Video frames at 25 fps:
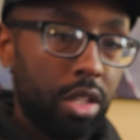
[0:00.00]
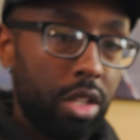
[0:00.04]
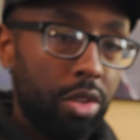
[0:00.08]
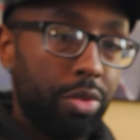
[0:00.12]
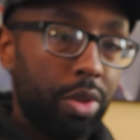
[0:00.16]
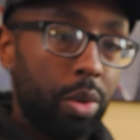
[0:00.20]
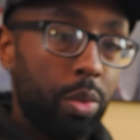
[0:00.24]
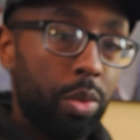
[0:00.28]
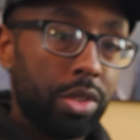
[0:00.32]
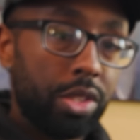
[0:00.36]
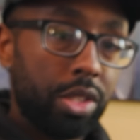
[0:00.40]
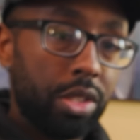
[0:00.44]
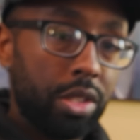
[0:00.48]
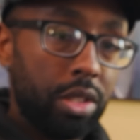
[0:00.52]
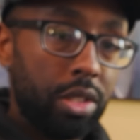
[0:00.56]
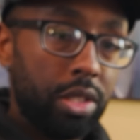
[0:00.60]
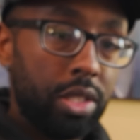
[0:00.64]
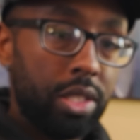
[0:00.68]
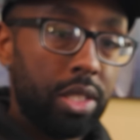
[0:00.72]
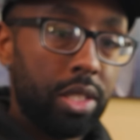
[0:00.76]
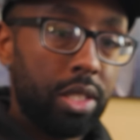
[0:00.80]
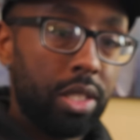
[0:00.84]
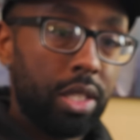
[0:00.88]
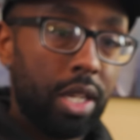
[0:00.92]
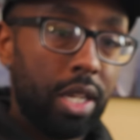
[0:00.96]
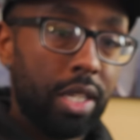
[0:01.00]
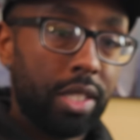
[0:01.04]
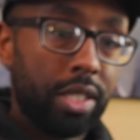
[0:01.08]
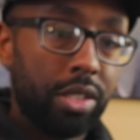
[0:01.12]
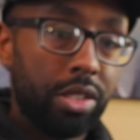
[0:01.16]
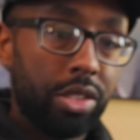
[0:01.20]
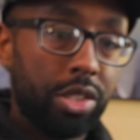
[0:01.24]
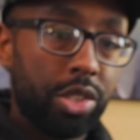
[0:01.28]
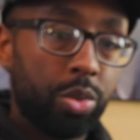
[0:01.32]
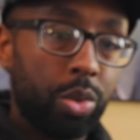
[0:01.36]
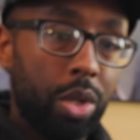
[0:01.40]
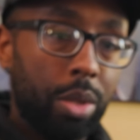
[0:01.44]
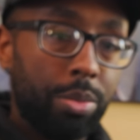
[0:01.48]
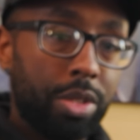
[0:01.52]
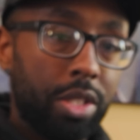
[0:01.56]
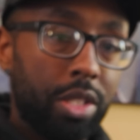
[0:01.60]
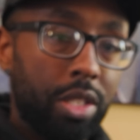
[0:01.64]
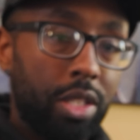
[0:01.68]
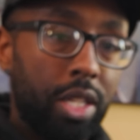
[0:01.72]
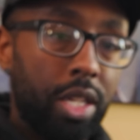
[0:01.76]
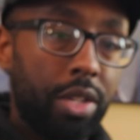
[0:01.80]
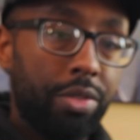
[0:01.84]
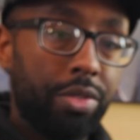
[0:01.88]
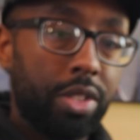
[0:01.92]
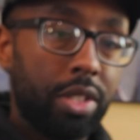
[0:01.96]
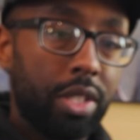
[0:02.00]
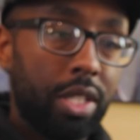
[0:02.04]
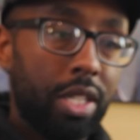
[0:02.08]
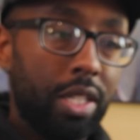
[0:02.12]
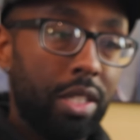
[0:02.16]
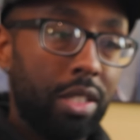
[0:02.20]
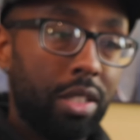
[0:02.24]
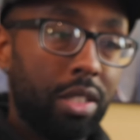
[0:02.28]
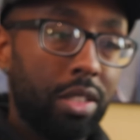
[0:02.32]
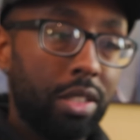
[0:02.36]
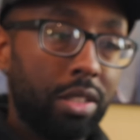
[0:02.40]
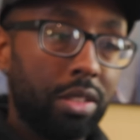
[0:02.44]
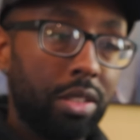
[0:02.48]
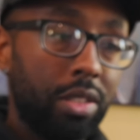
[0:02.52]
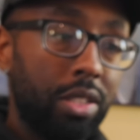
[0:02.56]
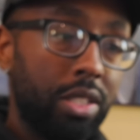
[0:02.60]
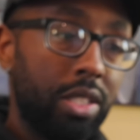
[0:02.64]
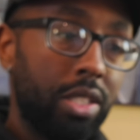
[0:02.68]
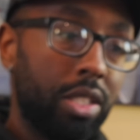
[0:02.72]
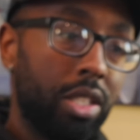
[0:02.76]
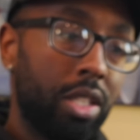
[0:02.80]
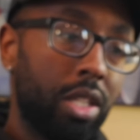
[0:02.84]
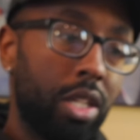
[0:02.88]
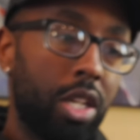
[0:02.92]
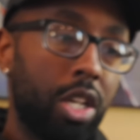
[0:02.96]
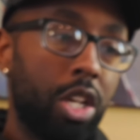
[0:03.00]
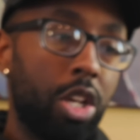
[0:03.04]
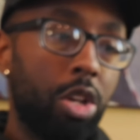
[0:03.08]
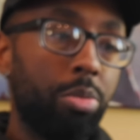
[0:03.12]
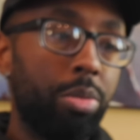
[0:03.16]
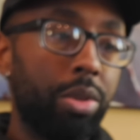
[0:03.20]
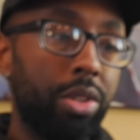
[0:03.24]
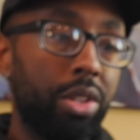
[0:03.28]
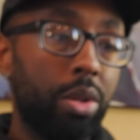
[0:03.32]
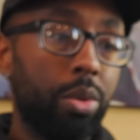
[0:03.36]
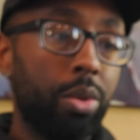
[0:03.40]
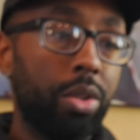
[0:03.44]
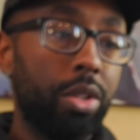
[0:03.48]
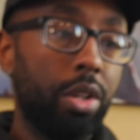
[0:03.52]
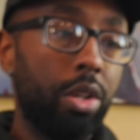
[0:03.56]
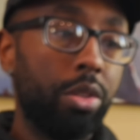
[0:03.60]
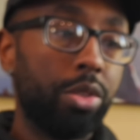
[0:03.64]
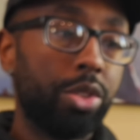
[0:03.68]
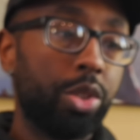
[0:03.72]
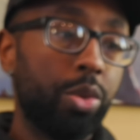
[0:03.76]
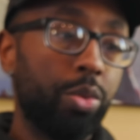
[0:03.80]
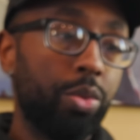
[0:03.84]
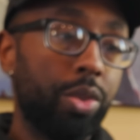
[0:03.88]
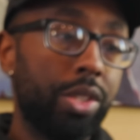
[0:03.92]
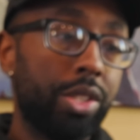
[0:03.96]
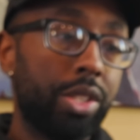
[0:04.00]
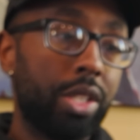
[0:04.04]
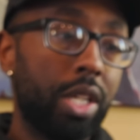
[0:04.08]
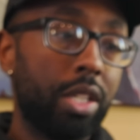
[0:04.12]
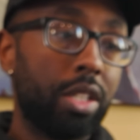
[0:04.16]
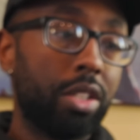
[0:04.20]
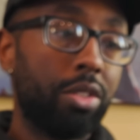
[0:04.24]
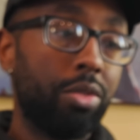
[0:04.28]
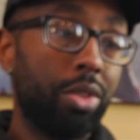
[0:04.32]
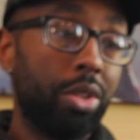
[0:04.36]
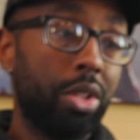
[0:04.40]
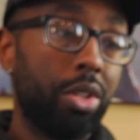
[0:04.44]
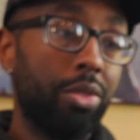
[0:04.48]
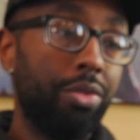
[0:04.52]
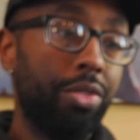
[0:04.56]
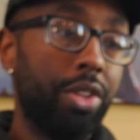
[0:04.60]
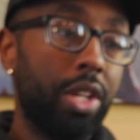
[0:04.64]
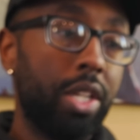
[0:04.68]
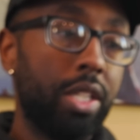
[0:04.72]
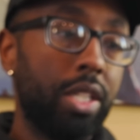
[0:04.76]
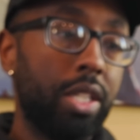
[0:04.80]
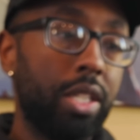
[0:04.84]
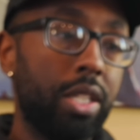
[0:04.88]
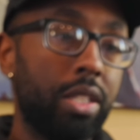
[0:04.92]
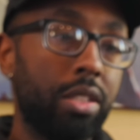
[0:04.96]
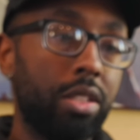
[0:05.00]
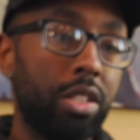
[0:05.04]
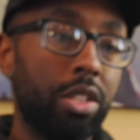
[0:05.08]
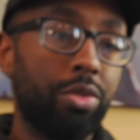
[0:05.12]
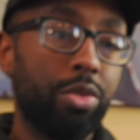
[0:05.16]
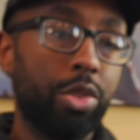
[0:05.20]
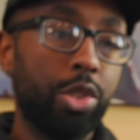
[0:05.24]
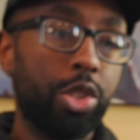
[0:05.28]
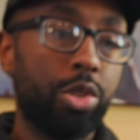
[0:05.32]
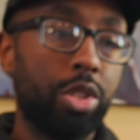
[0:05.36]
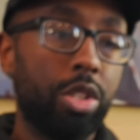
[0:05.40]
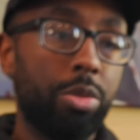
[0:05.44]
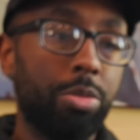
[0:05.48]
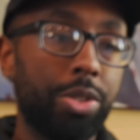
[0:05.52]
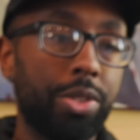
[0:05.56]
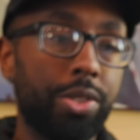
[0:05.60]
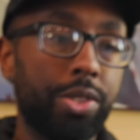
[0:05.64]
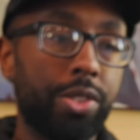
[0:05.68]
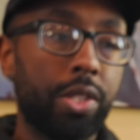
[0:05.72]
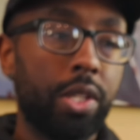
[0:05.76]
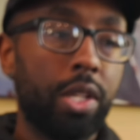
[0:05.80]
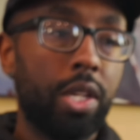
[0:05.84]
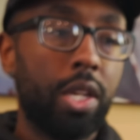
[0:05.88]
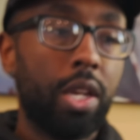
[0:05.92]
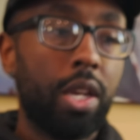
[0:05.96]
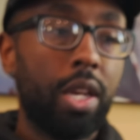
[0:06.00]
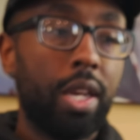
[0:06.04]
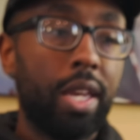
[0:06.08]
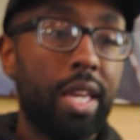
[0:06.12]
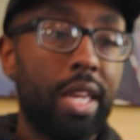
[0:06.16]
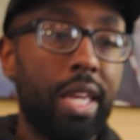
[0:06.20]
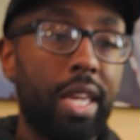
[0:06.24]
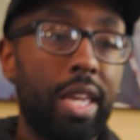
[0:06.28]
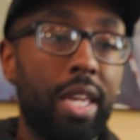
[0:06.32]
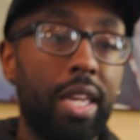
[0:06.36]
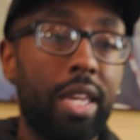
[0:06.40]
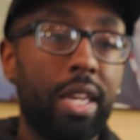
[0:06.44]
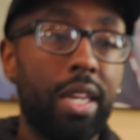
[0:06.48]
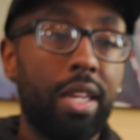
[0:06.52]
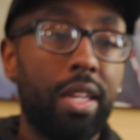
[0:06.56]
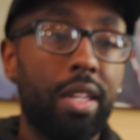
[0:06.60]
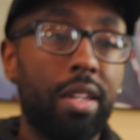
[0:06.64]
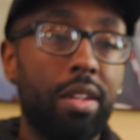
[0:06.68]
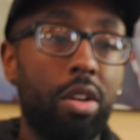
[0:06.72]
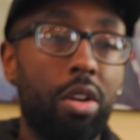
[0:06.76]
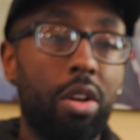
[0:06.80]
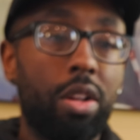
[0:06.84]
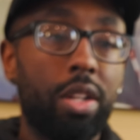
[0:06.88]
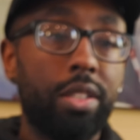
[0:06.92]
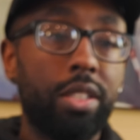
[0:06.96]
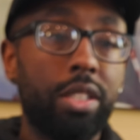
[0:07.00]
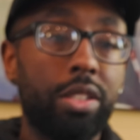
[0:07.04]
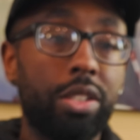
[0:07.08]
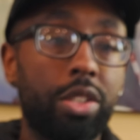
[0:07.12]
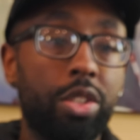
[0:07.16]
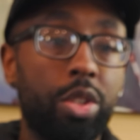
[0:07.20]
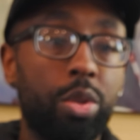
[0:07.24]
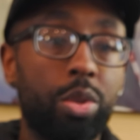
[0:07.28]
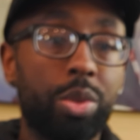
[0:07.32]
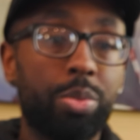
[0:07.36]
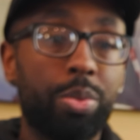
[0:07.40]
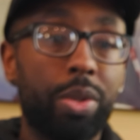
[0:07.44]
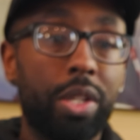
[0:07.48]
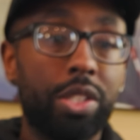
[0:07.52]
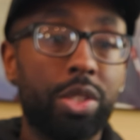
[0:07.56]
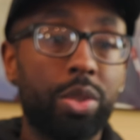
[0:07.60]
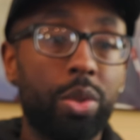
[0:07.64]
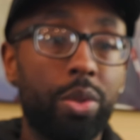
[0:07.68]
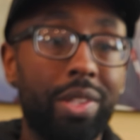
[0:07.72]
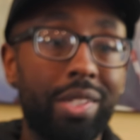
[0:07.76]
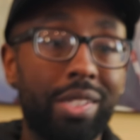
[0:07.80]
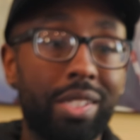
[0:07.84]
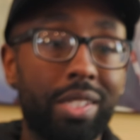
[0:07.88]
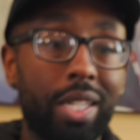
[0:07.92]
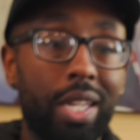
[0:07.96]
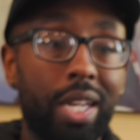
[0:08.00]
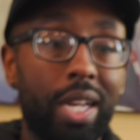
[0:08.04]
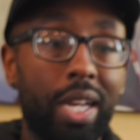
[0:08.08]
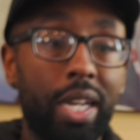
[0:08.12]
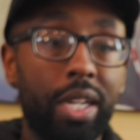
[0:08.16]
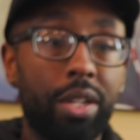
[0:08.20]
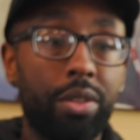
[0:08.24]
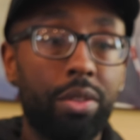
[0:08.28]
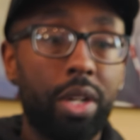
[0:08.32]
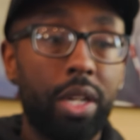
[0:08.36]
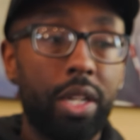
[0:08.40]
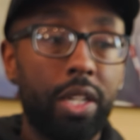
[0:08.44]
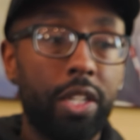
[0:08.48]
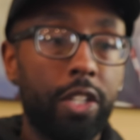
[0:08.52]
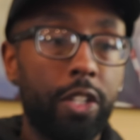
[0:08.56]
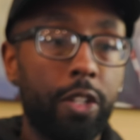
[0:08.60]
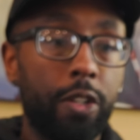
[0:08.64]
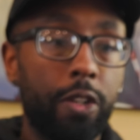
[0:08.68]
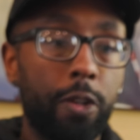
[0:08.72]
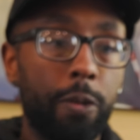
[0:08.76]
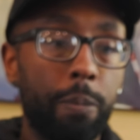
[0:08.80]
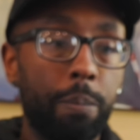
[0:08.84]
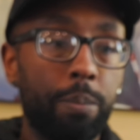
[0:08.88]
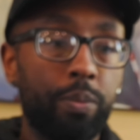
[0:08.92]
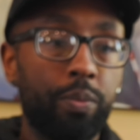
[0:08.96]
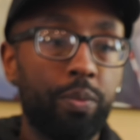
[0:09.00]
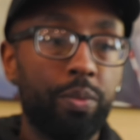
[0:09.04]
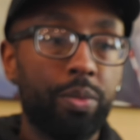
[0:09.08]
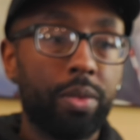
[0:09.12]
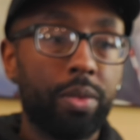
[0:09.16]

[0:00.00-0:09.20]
If I want to delete, I can just swipe to the left and click delete. But there we go. So restock confetti, look for streamers. And all I need to do is press on this I right here.